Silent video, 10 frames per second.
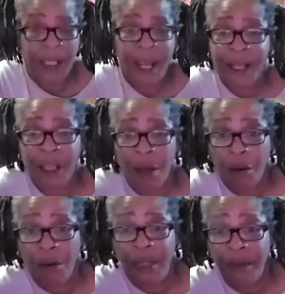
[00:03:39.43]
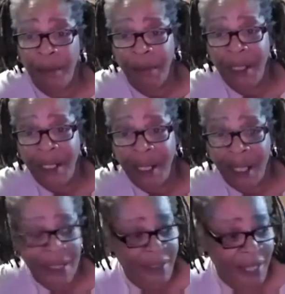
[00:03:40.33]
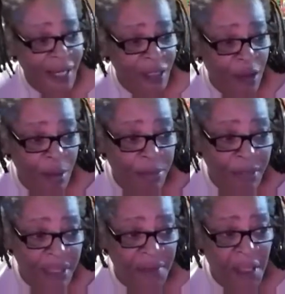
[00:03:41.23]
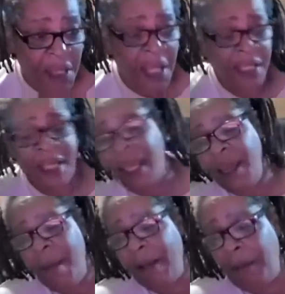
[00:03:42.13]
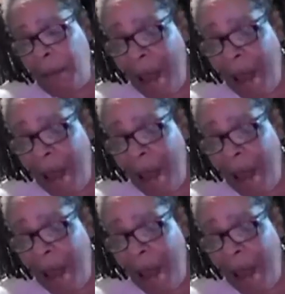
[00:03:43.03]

A lot of y'all don't even believe that because a lot of y'all believe that take him out the